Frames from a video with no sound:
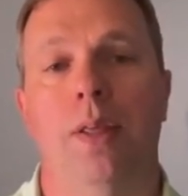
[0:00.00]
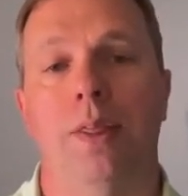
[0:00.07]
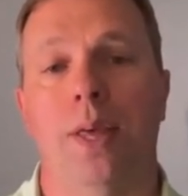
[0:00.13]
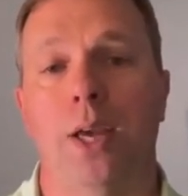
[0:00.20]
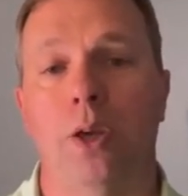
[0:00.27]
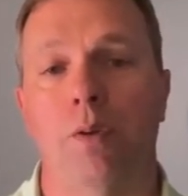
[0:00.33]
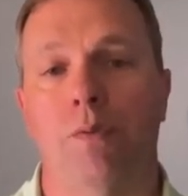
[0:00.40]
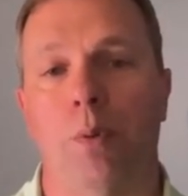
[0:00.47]

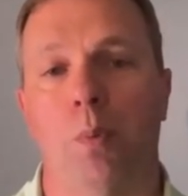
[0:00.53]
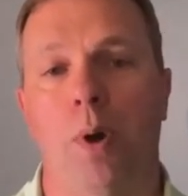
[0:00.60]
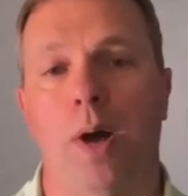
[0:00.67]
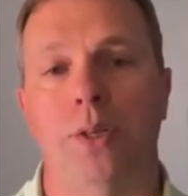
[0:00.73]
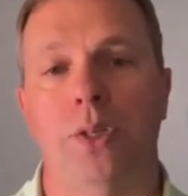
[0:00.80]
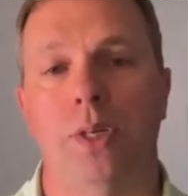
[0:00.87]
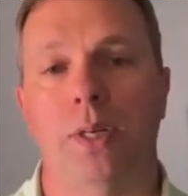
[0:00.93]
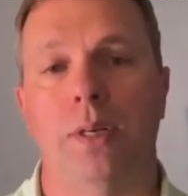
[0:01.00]
Thank you for
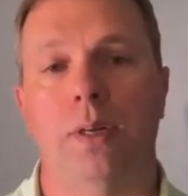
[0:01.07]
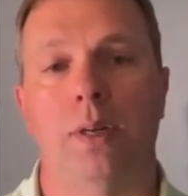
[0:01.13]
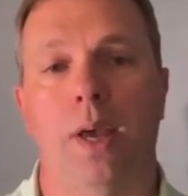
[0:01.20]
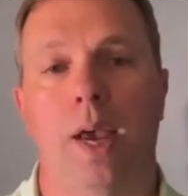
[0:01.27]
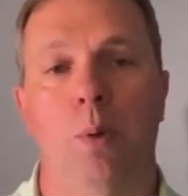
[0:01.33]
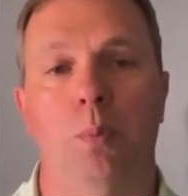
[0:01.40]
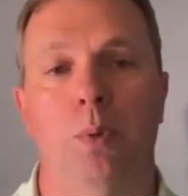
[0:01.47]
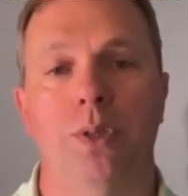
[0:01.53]
watching,
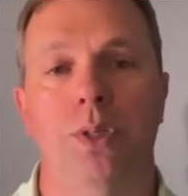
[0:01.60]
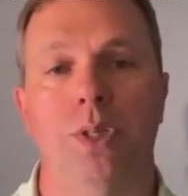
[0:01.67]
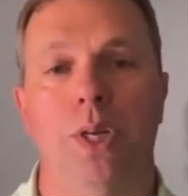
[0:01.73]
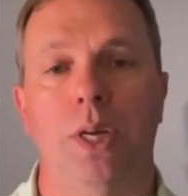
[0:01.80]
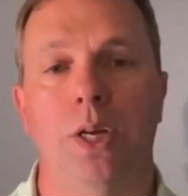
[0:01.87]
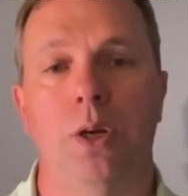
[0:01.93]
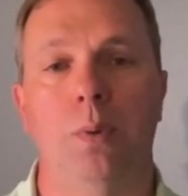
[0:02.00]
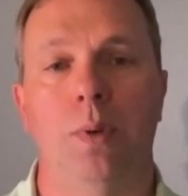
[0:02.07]
and we'll
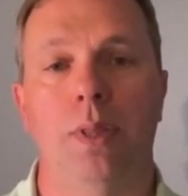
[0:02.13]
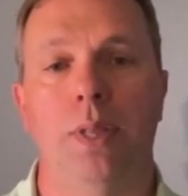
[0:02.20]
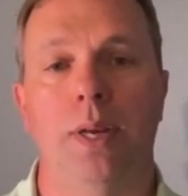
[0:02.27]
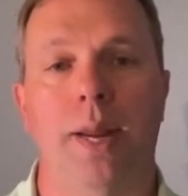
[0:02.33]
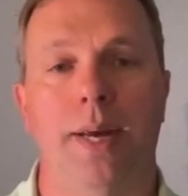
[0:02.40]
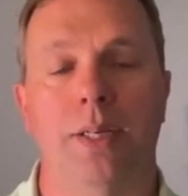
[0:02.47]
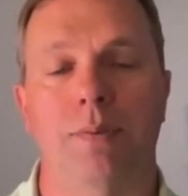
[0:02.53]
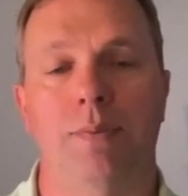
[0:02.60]
see you in the
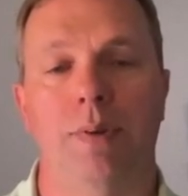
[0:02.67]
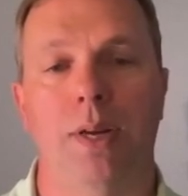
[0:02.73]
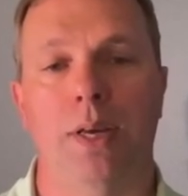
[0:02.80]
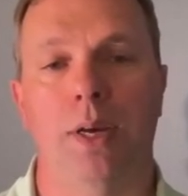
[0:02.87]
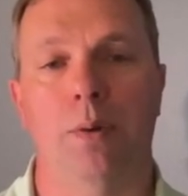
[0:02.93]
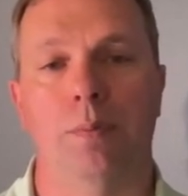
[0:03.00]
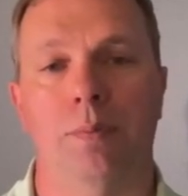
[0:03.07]
next video.